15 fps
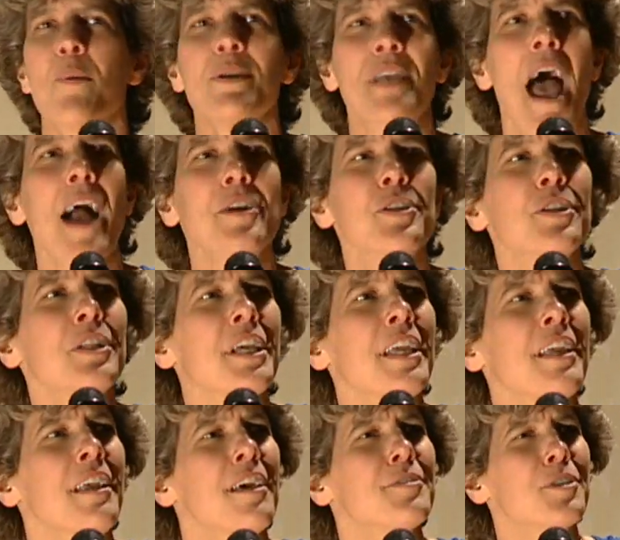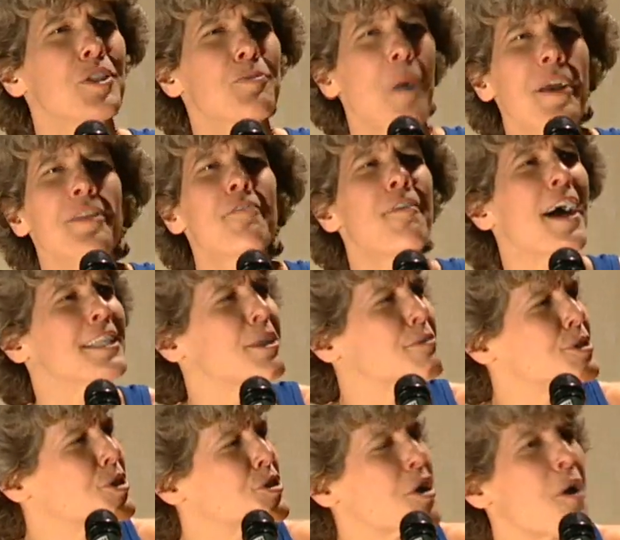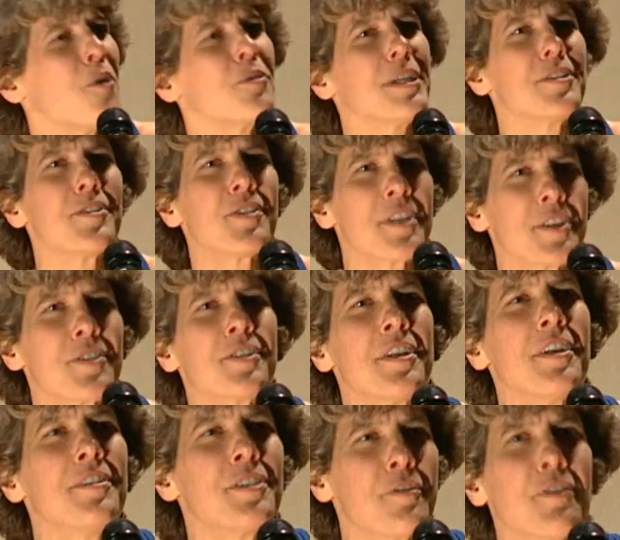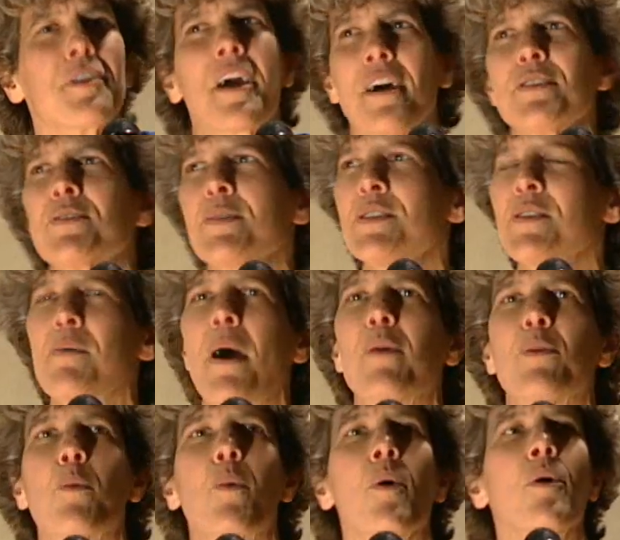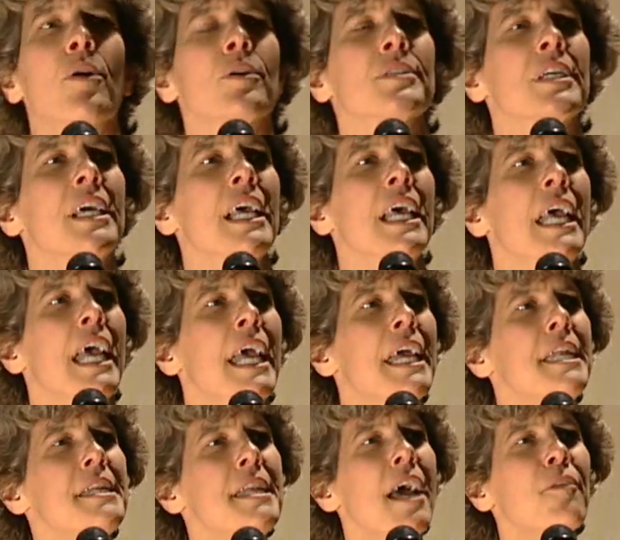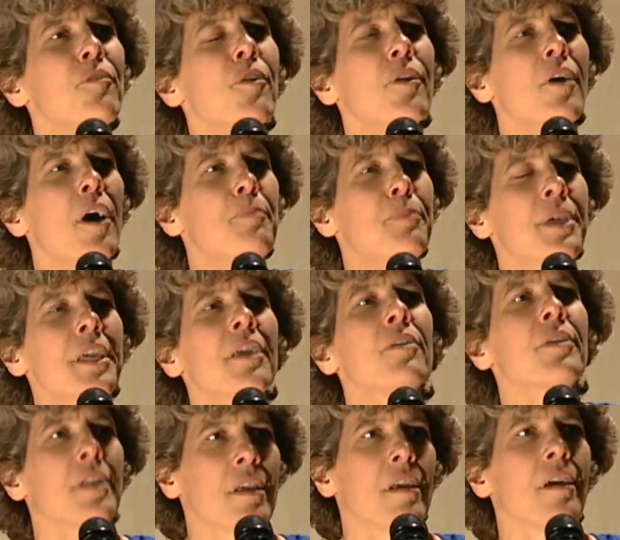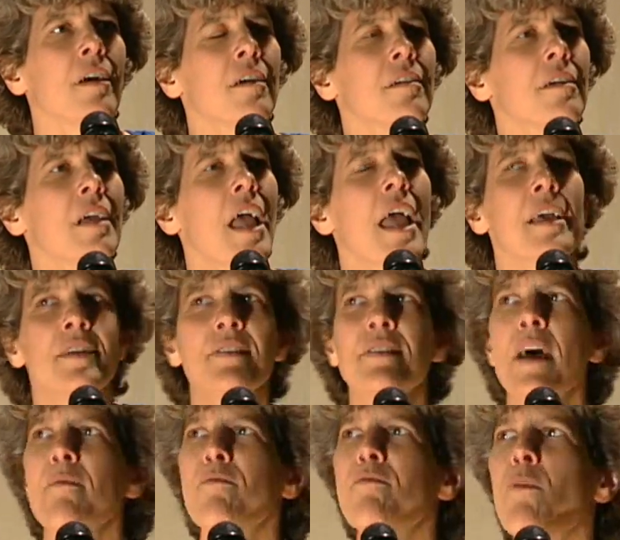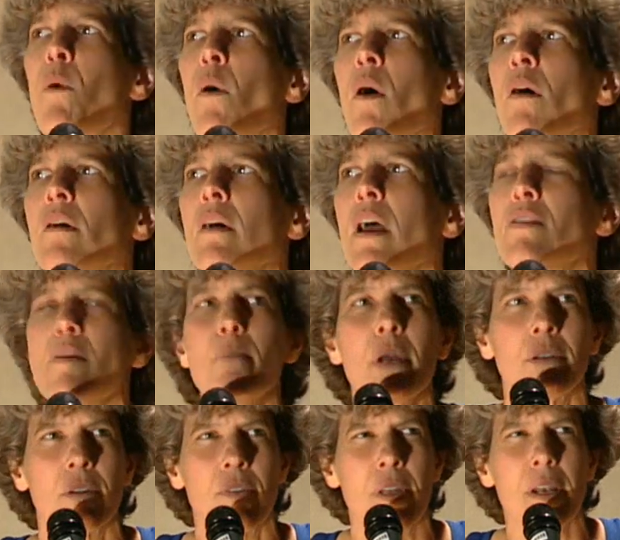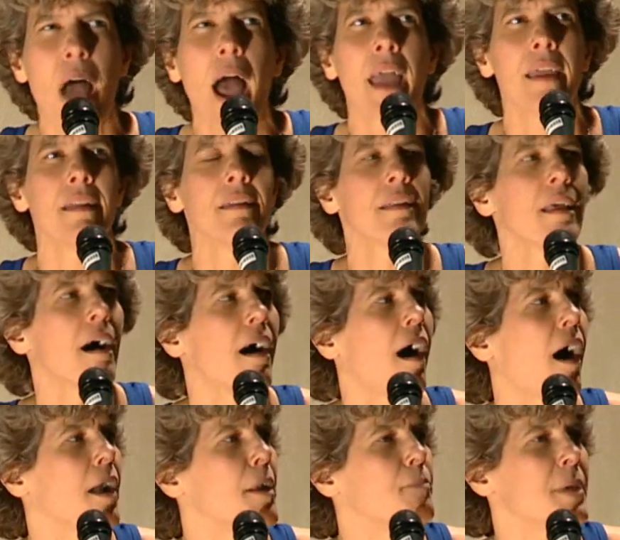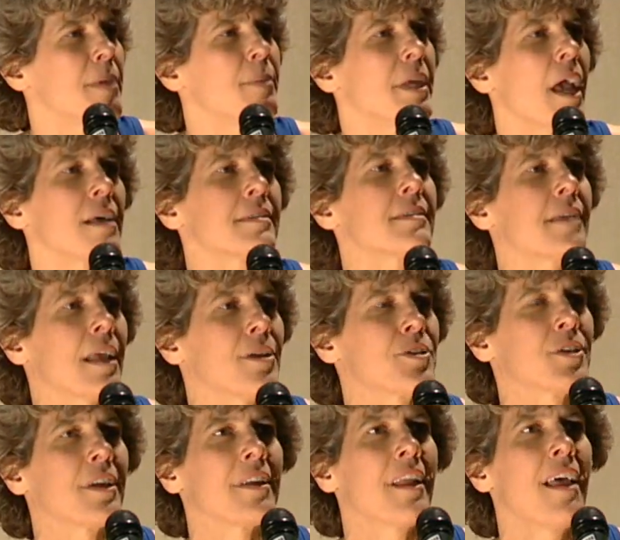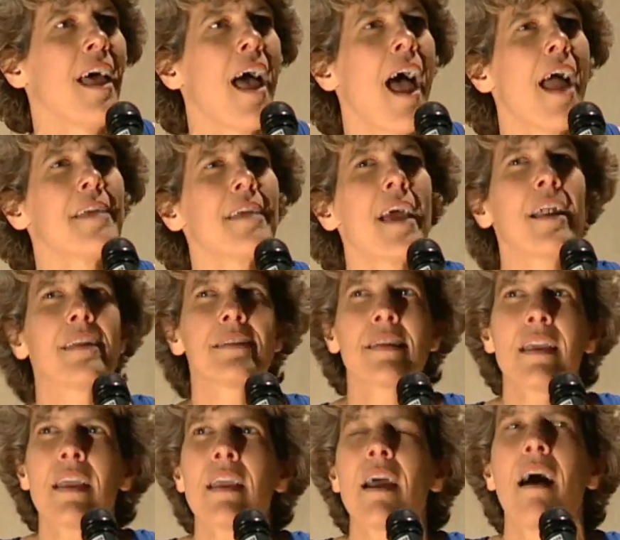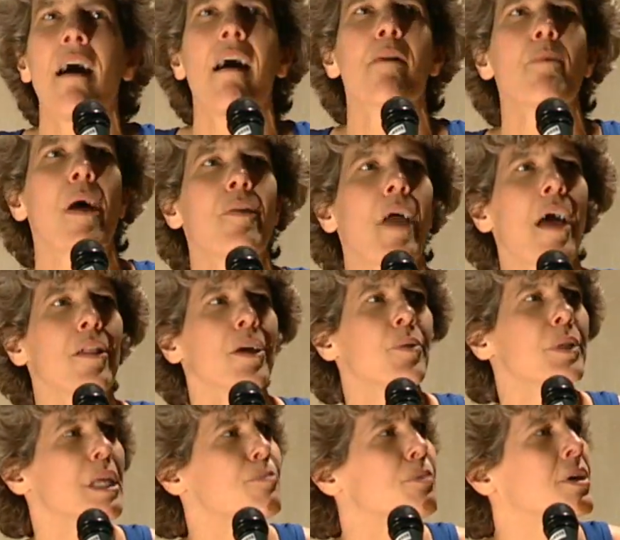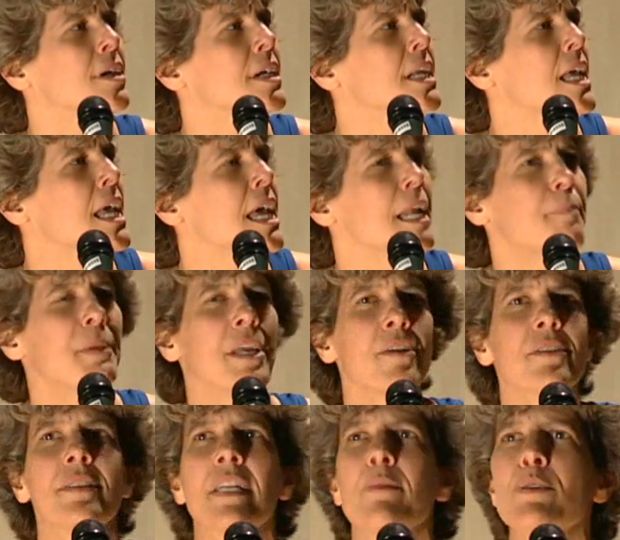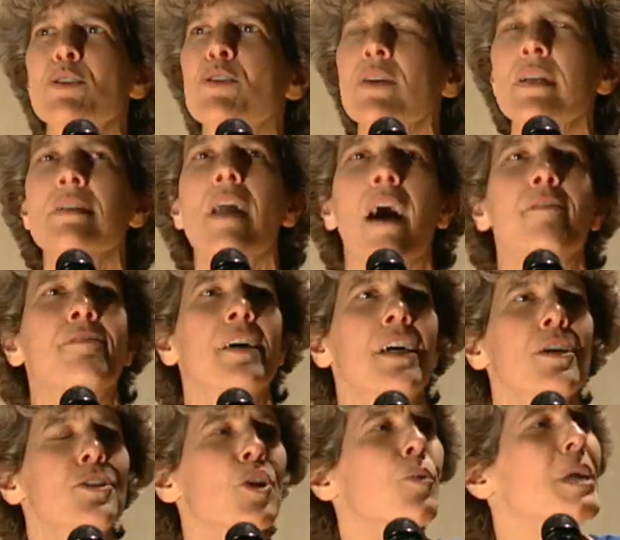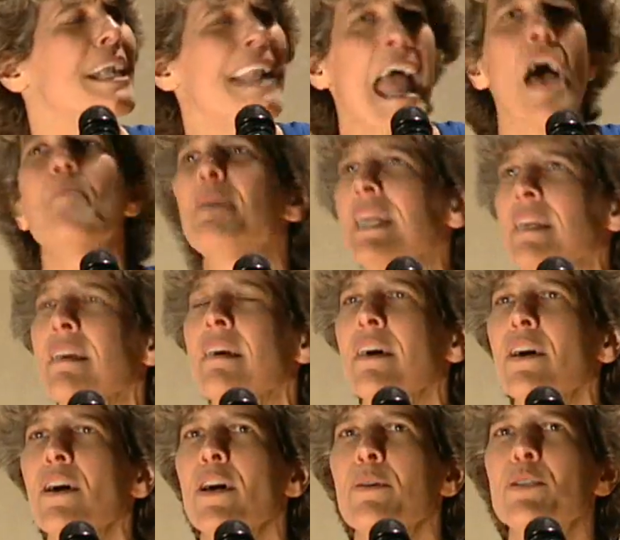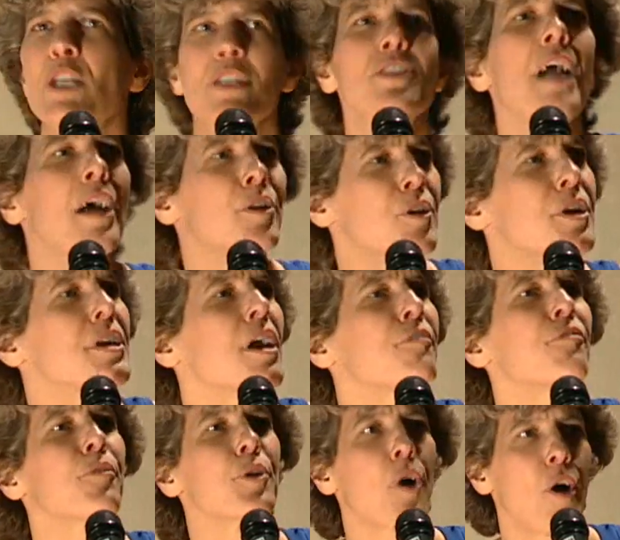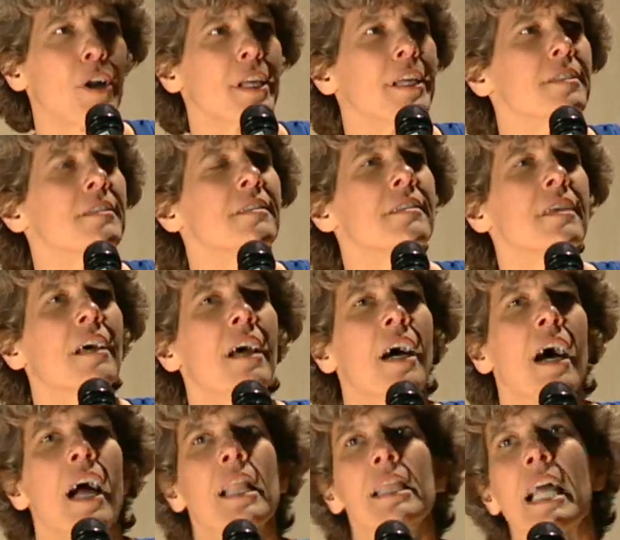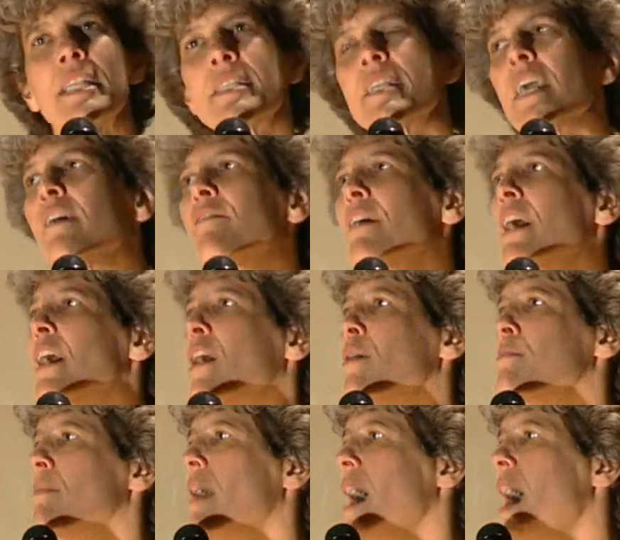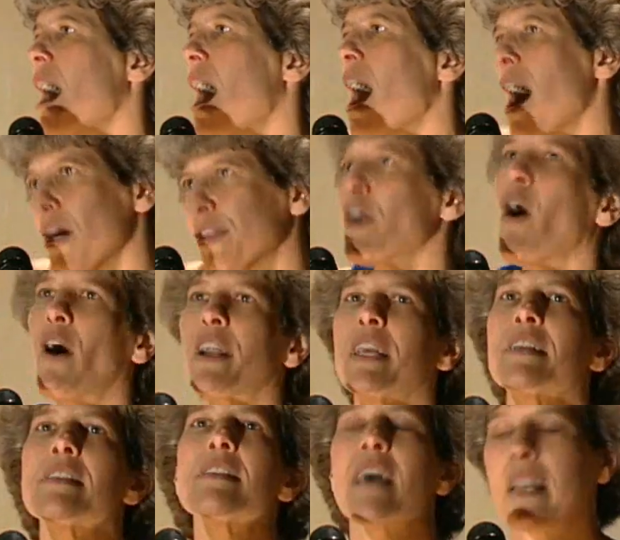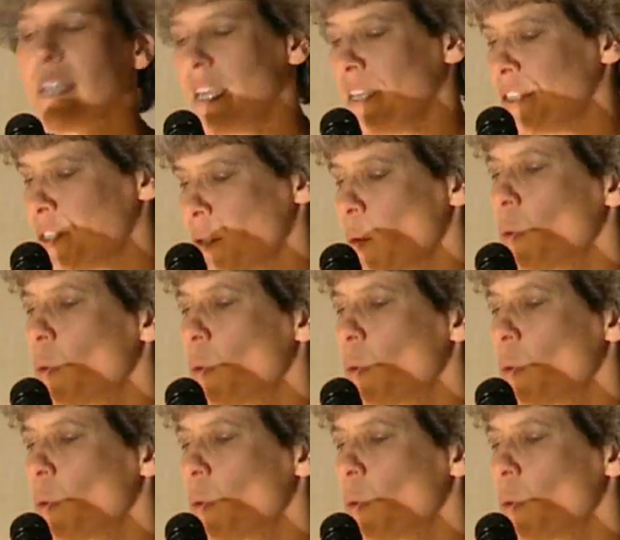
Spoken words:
was actually, despite the fact it was shown in 60 different countries around the world, it never appeared here except for in the middle of the night on a PBS station. And yet, as he rather eloquently put, it appears that it was good enough to win an Emmy, just not good enough for an audience. Let's give him the audience that he